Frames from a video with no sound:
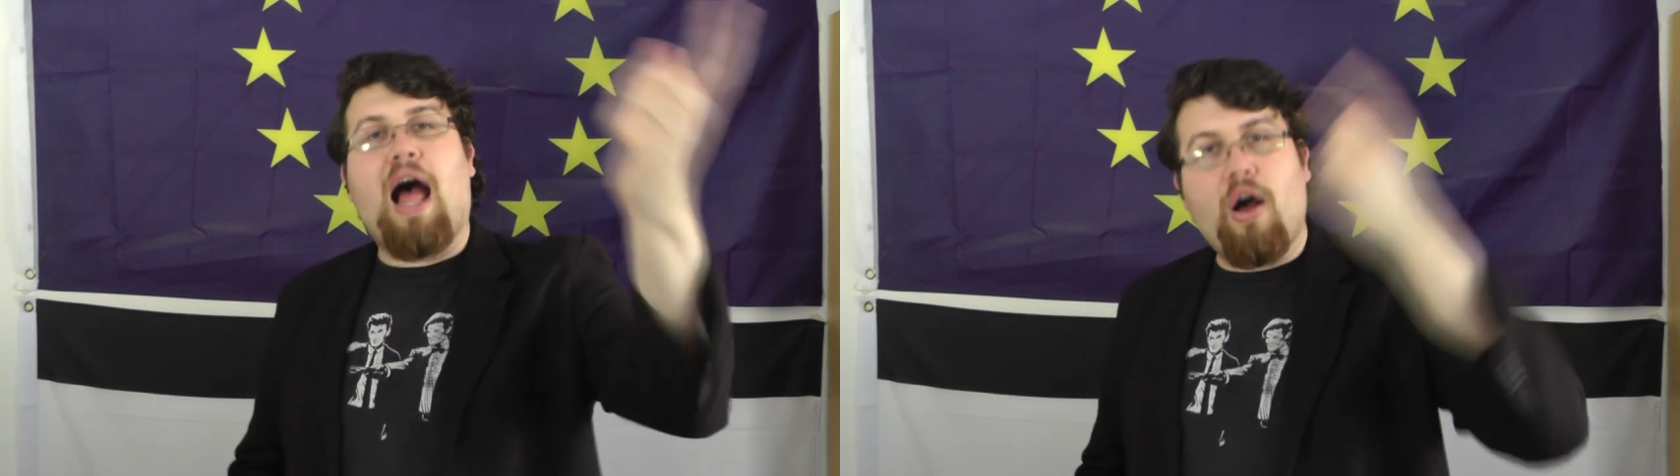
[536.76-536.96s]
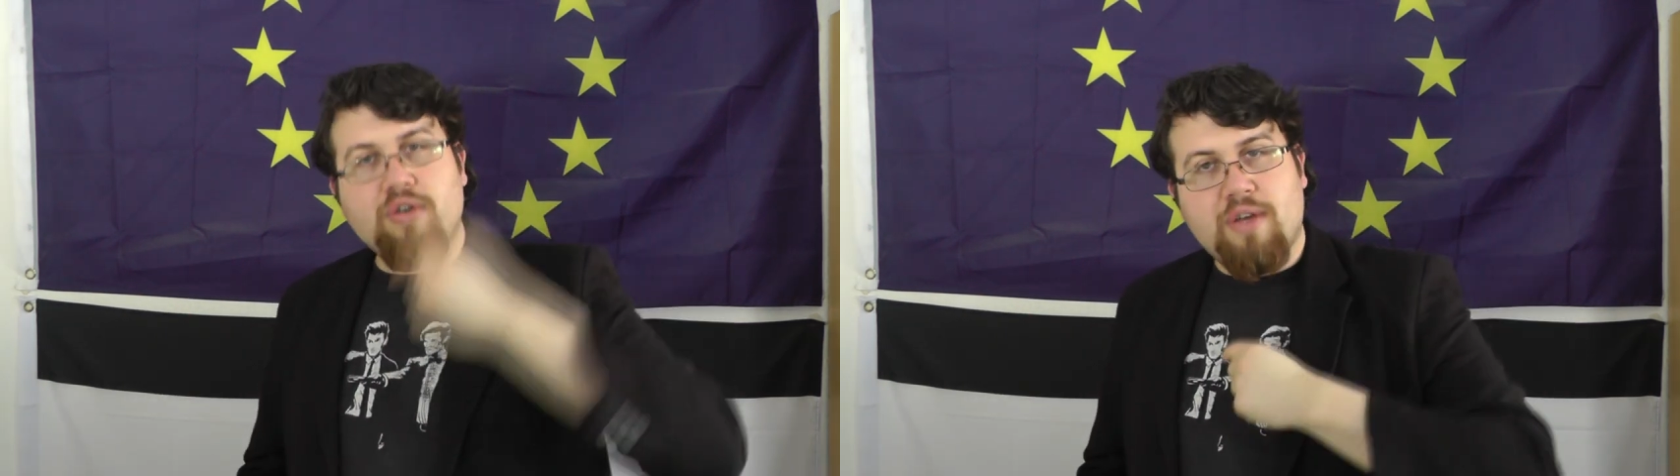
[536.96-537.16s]

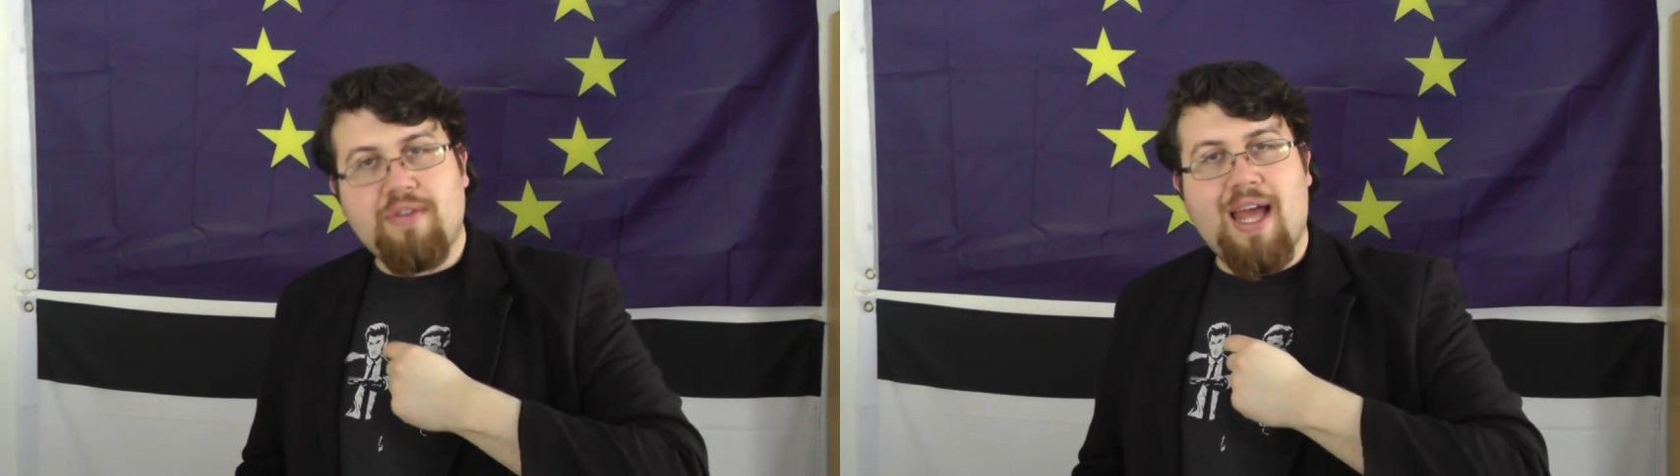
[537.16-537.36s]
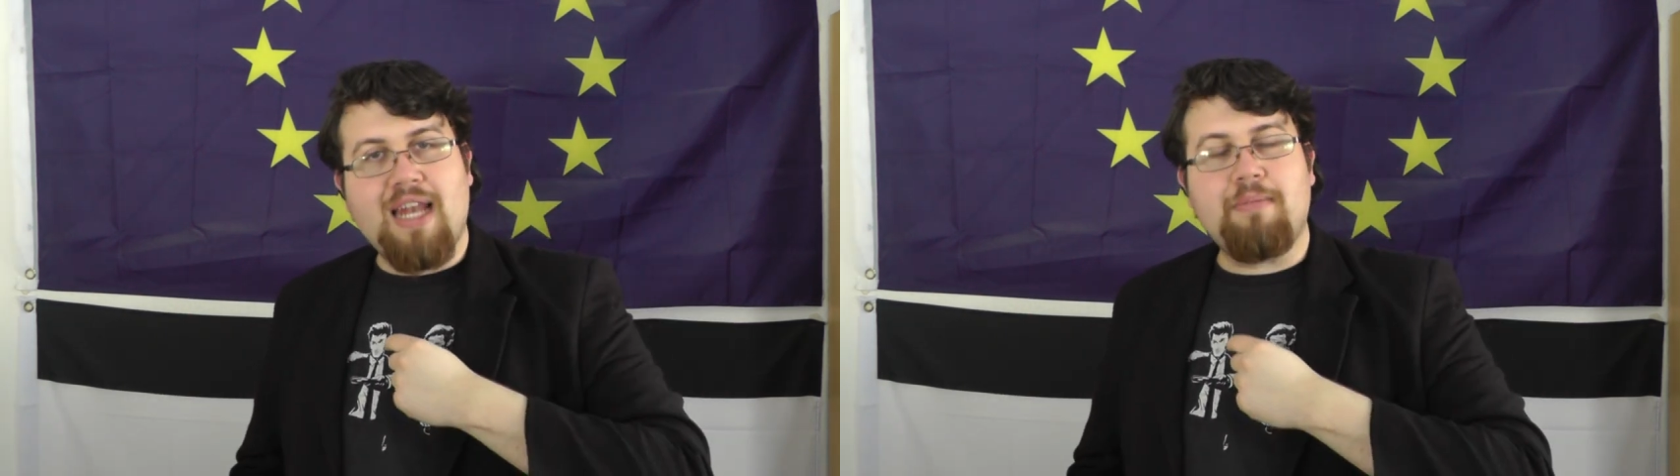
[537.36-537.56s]
out of
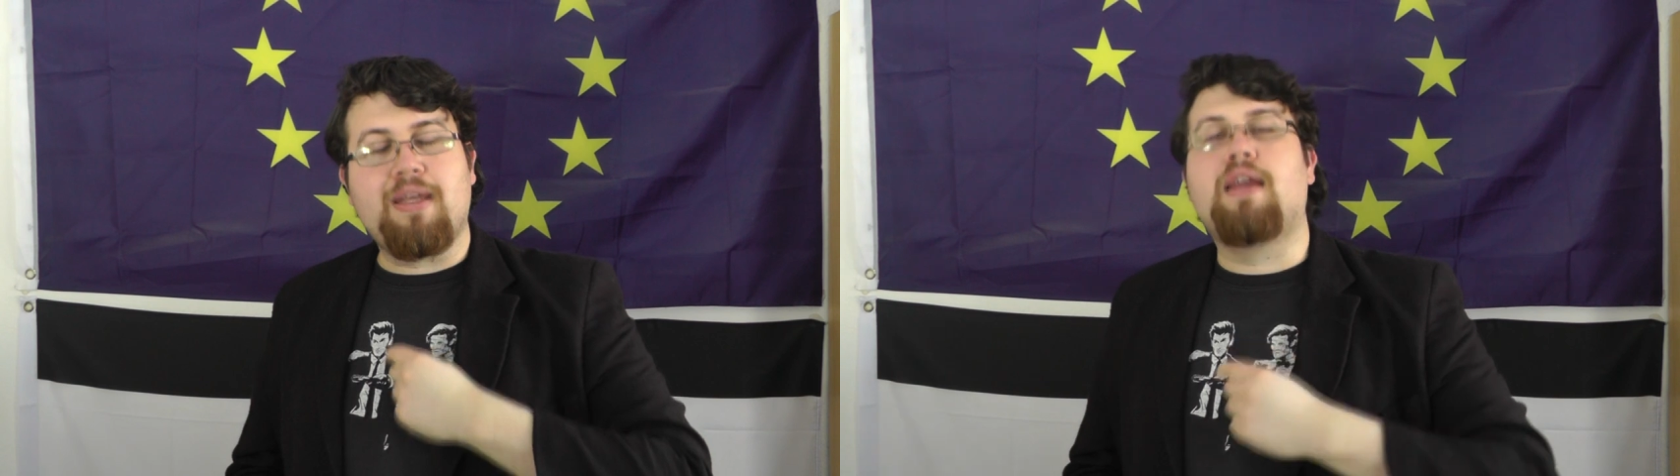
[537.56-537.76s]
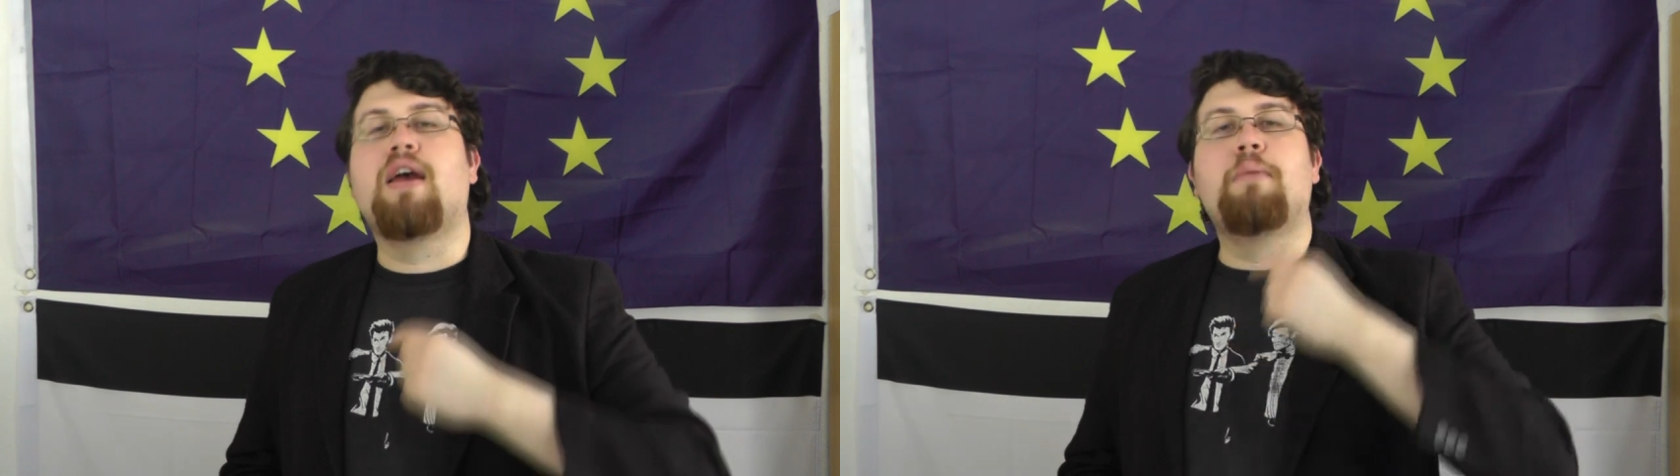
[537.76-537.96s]
the
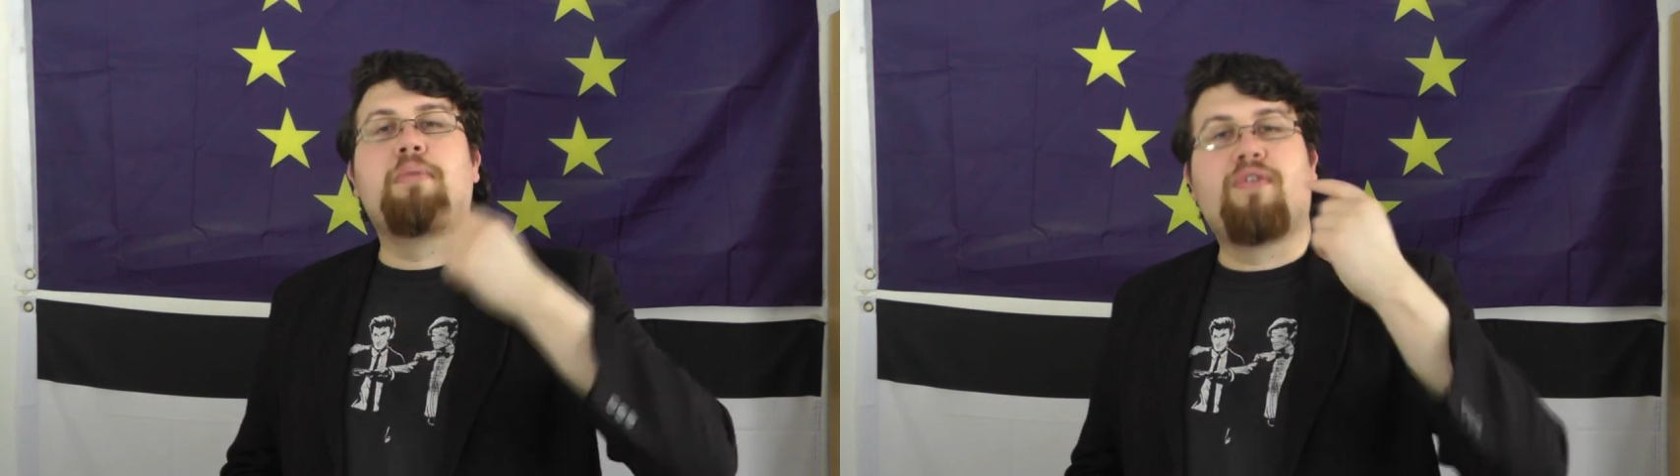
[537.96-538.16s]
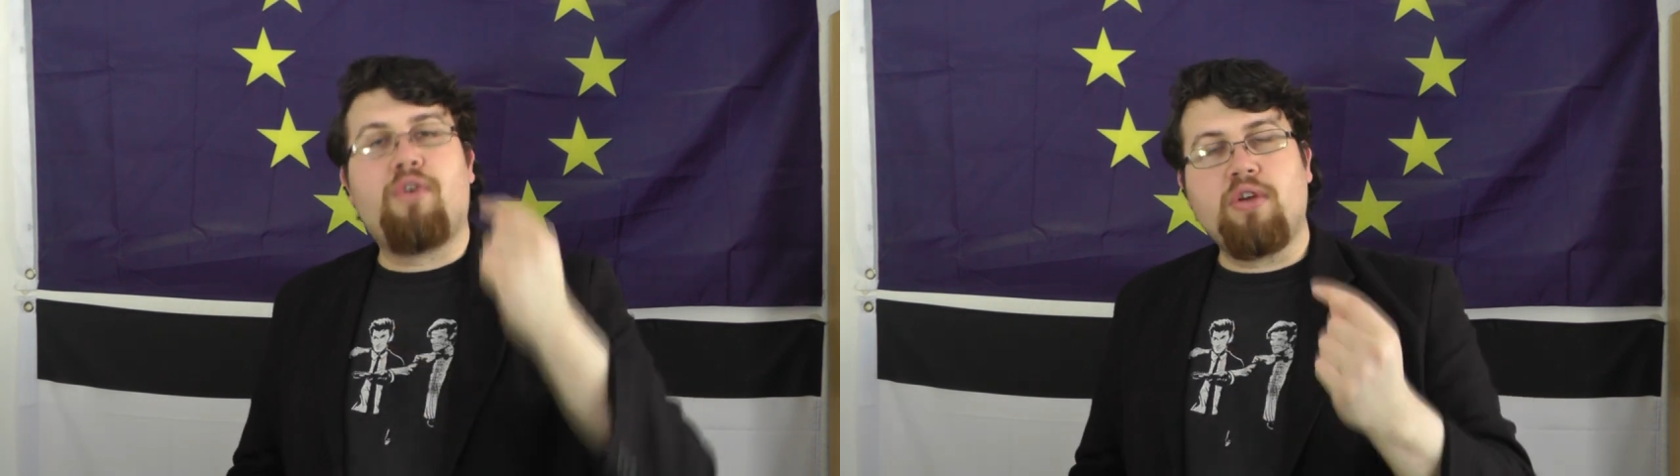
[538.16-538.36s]
enemy
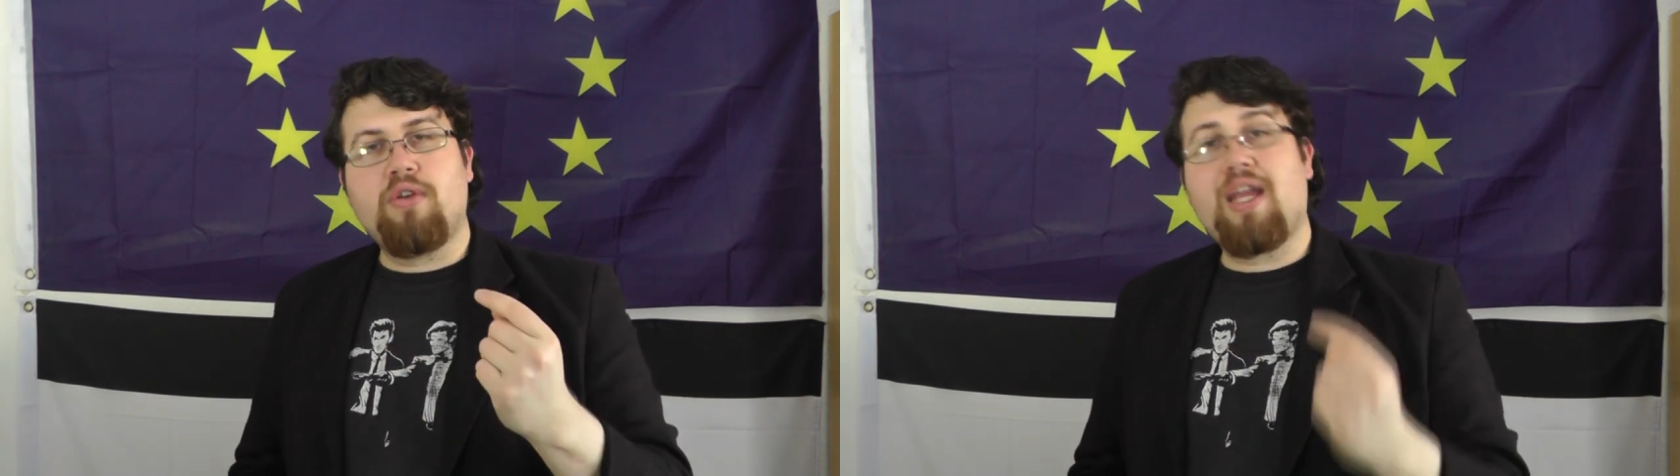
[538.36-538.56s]
before you